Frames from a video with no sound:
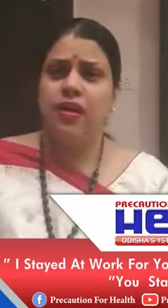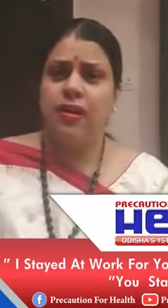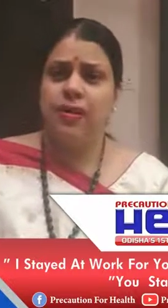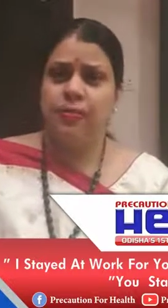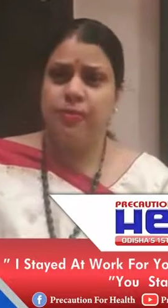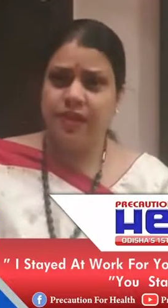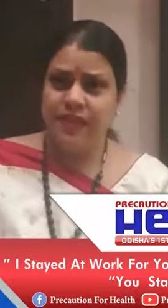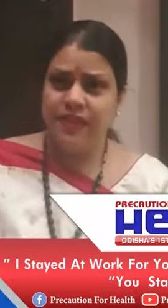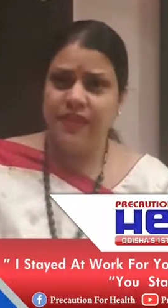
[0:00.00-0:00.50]

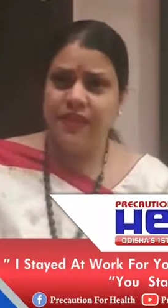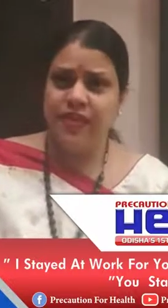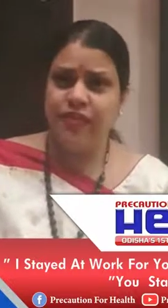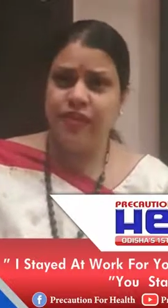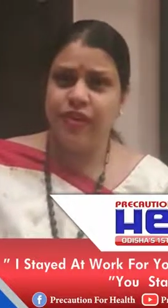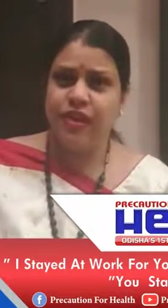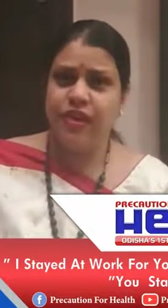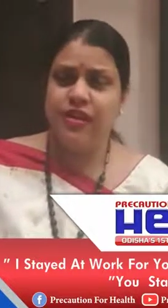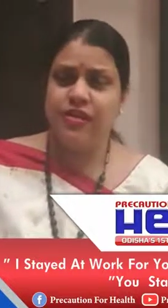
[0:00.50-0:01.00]
breathing
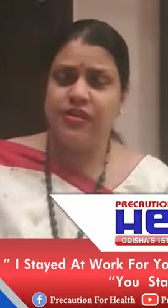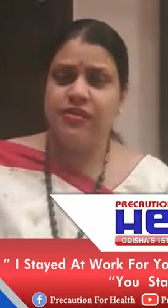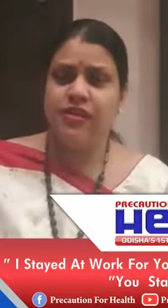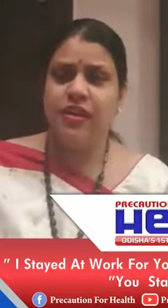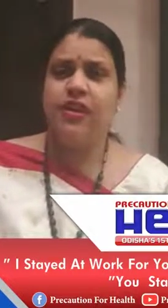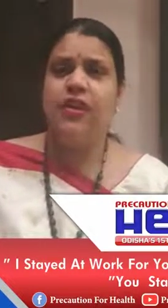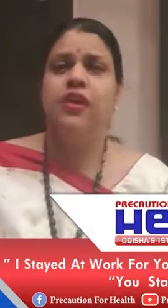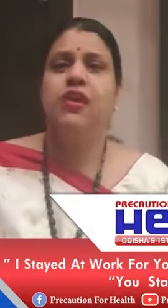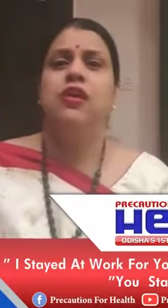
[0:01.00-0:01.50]

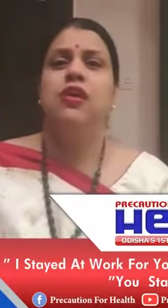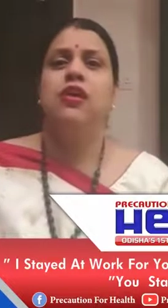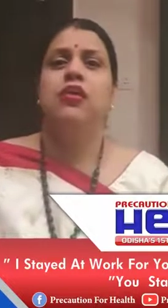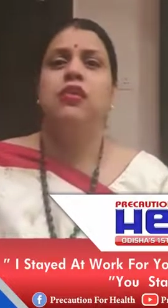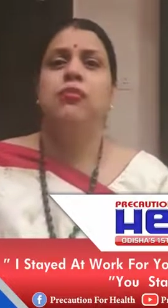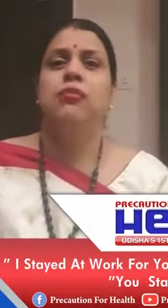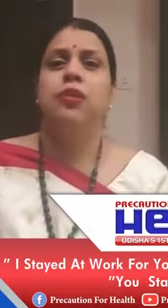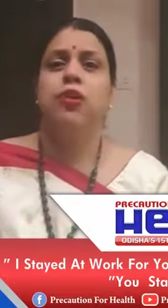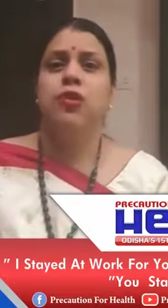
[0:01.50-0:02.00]
difficulty,
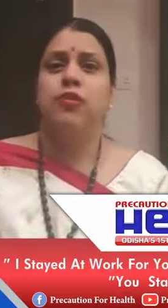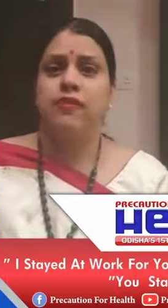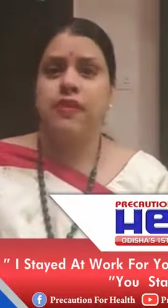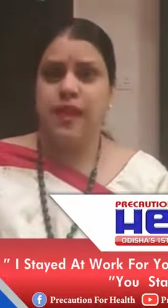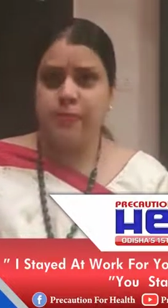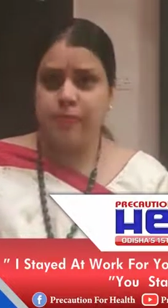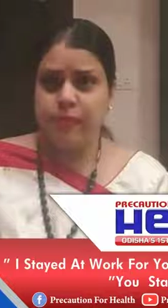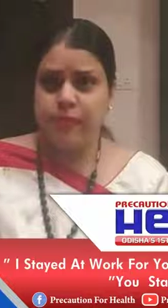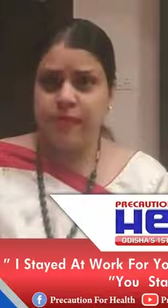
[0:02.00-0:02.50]
because
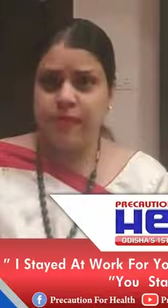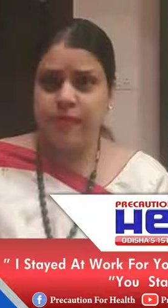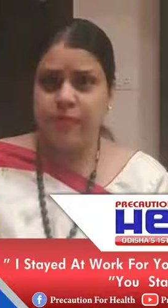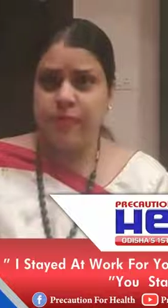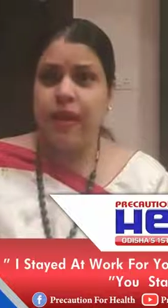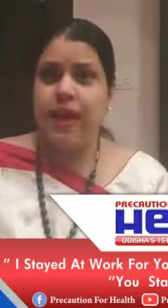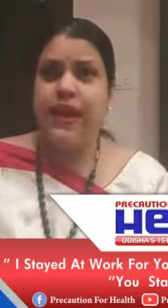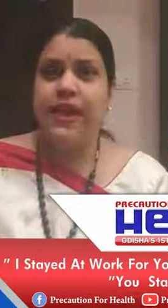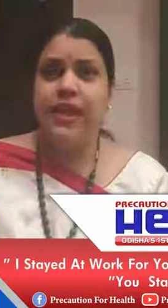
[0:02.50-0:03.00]
that person
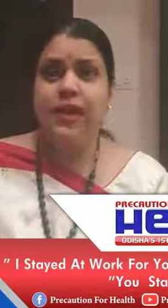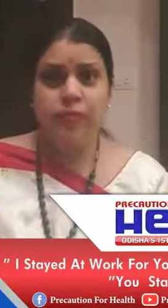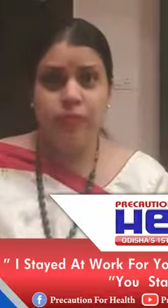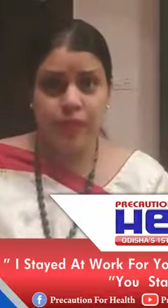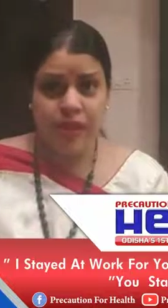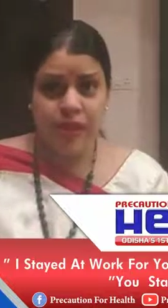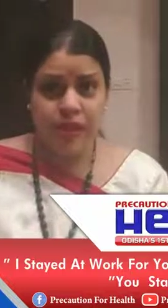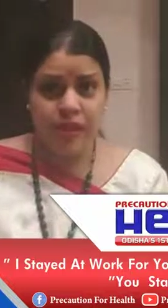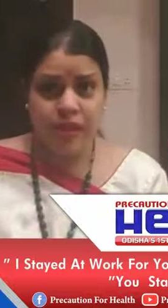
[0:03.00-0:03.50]
might be
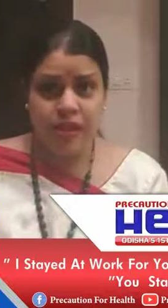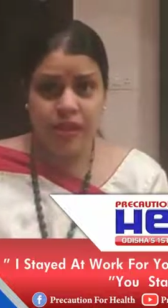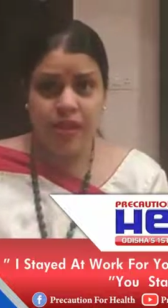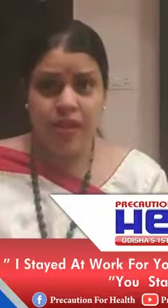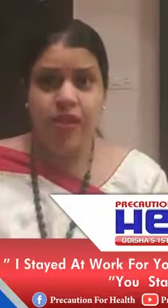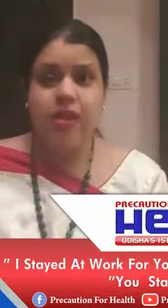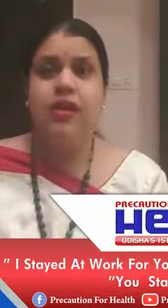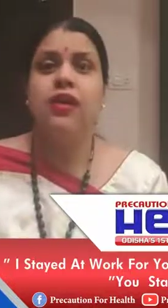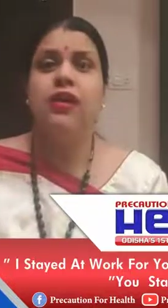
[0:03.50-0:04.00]

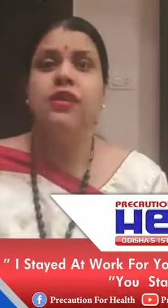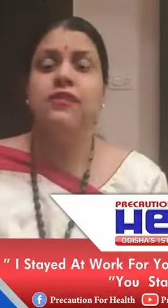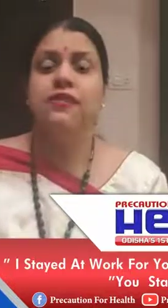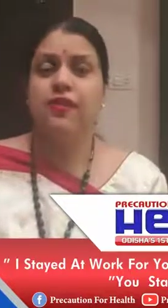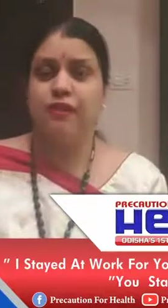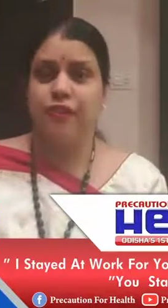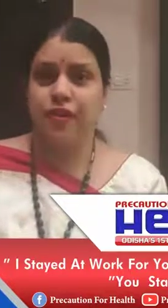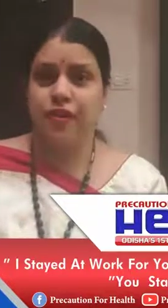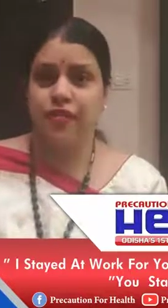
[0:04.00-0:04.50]

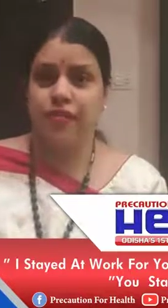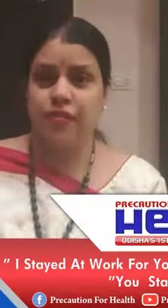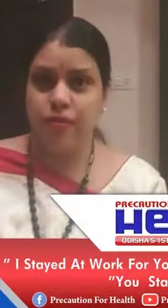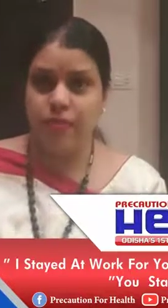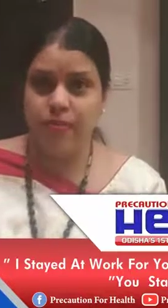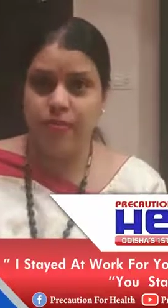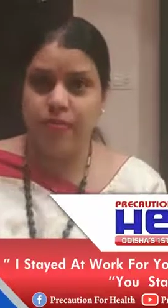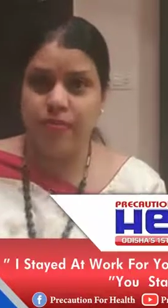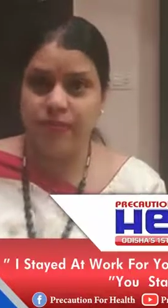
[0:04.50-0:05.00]
suffering
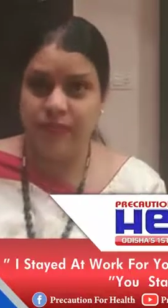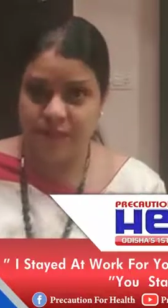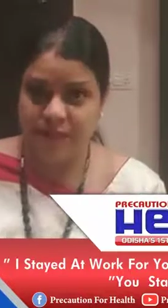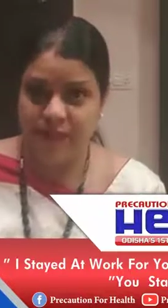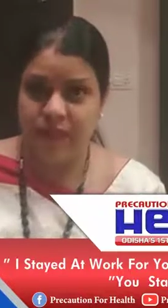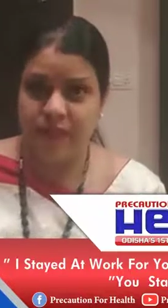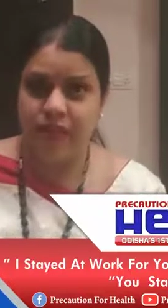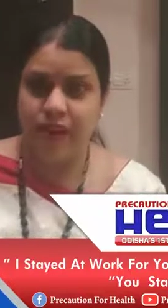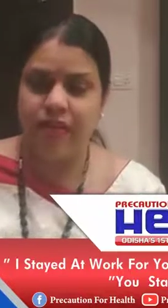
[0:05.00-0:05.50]
from the
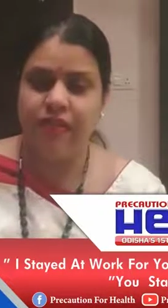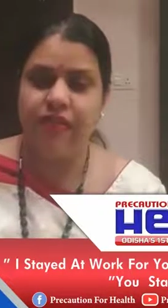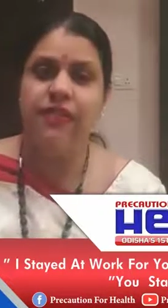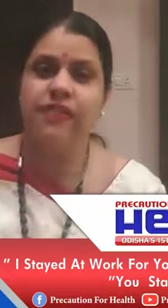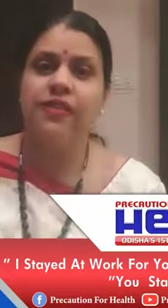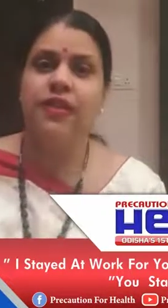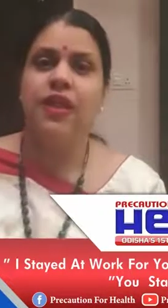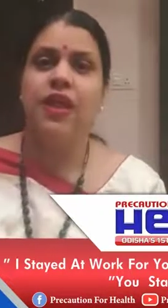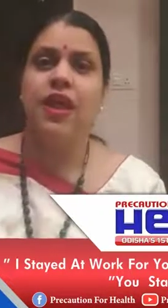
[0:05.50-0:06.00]
same virus.
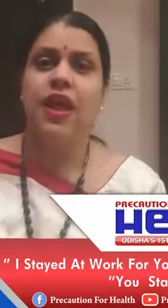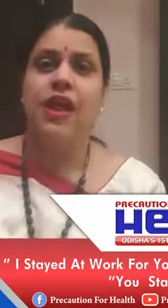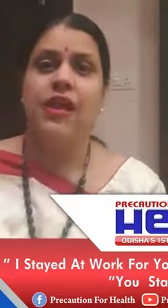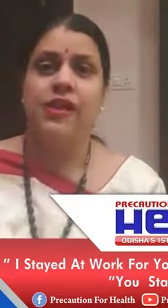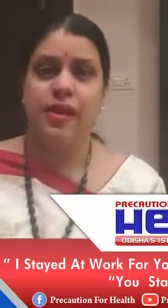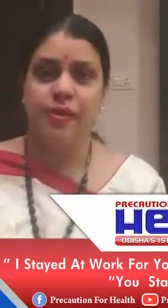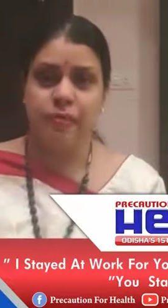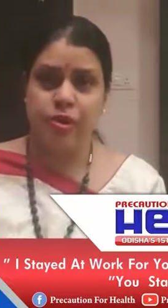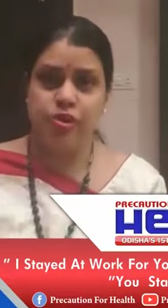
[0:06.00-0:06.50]

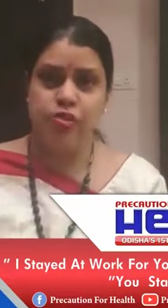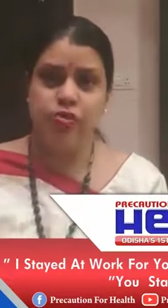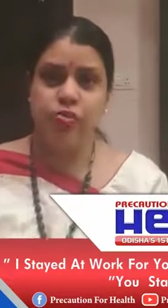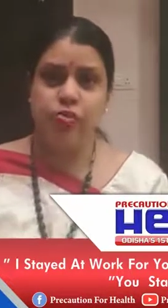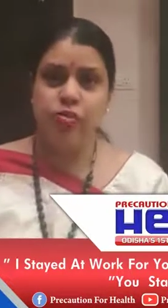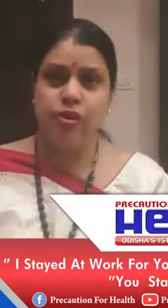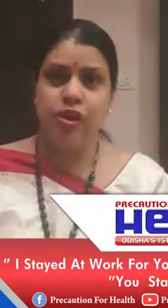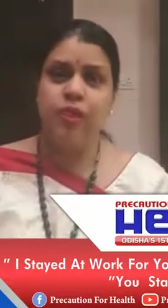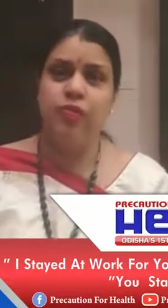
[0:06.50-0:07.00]
Number
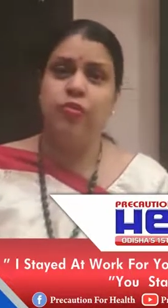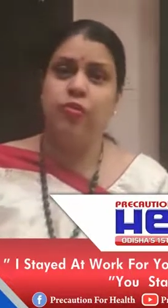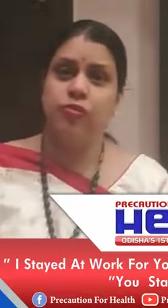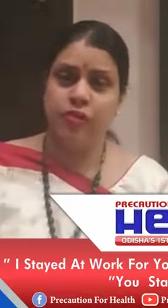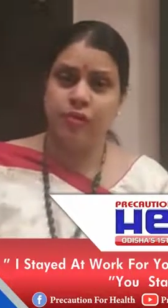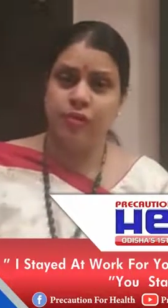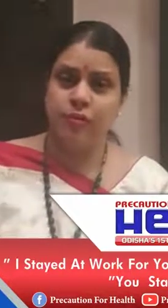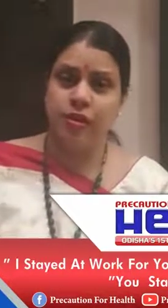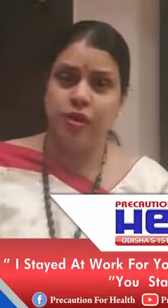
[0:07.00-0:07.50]
two, and most
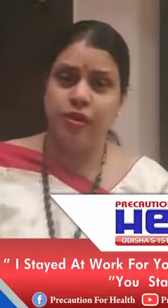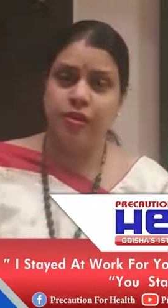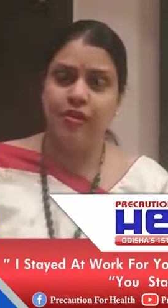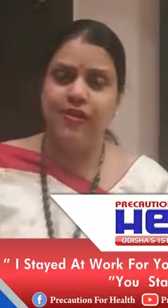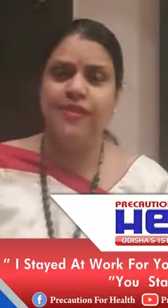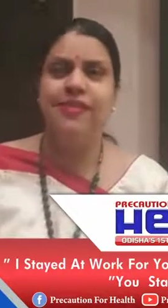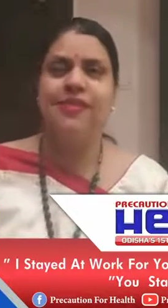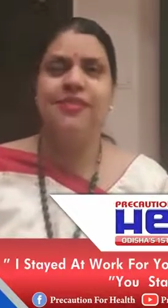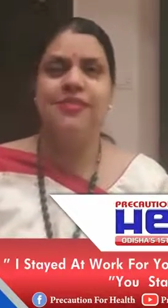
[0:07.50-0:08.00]
important,
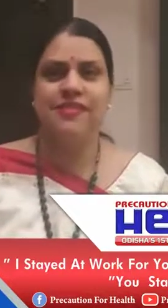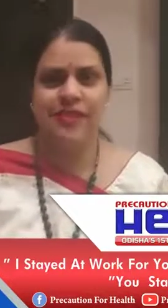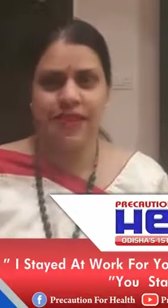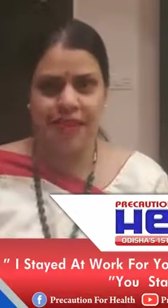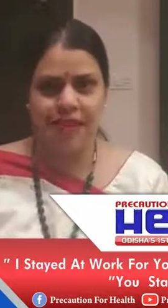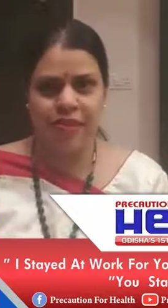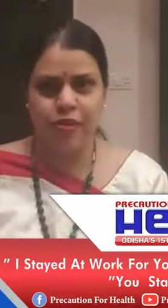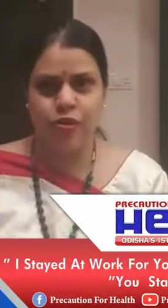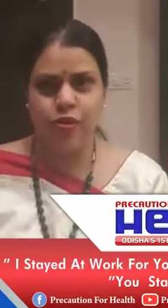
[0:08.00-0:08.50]
stay
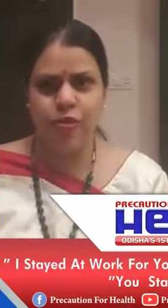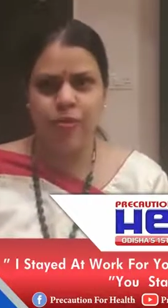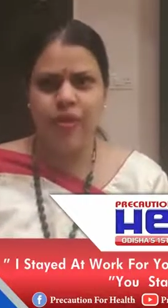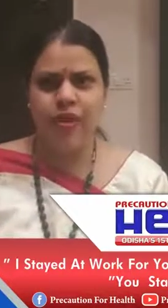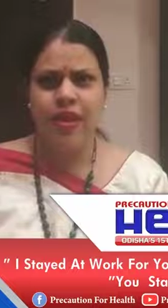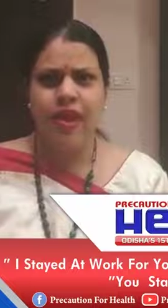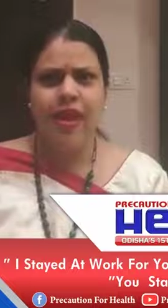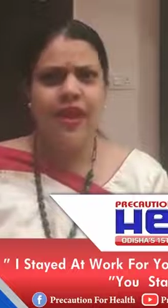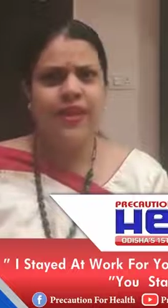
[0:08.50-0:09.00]
at home.
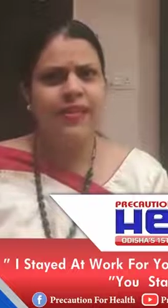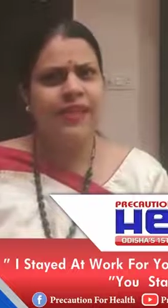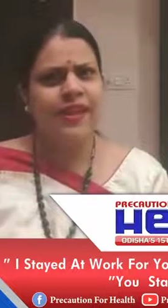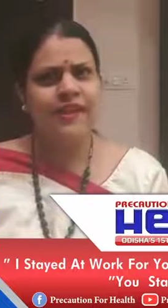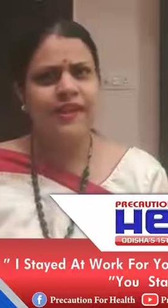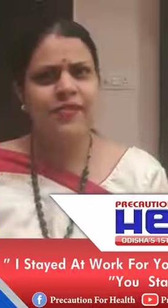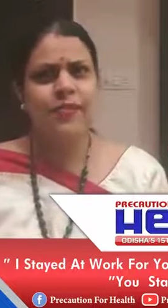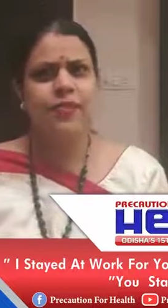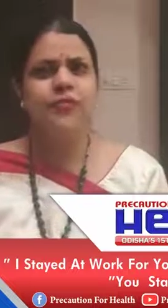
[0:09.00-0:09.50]
That
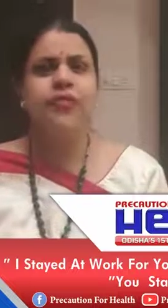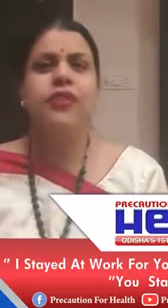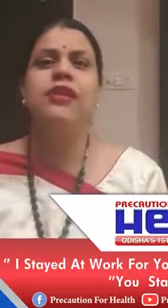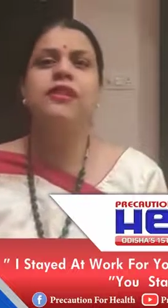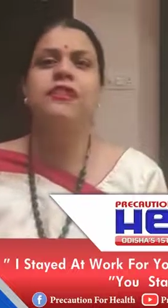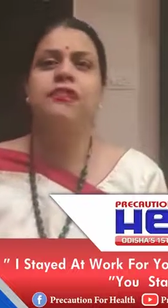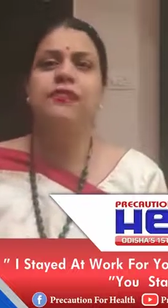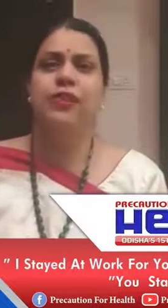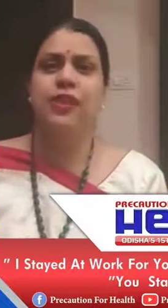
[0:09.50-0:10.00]
has been
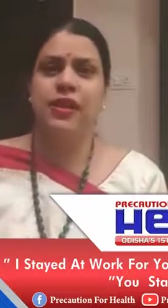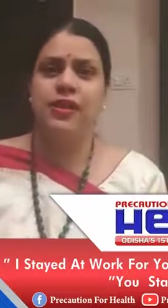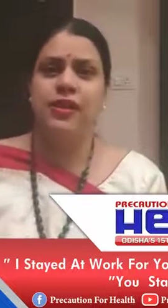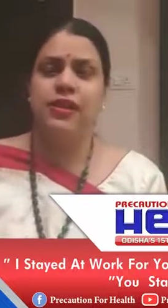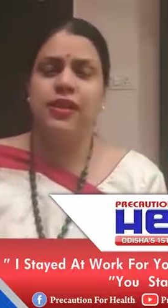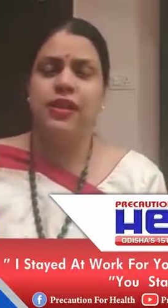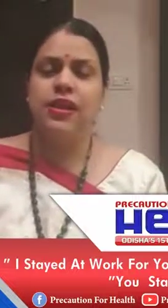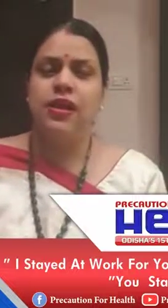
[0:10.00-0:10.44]
very well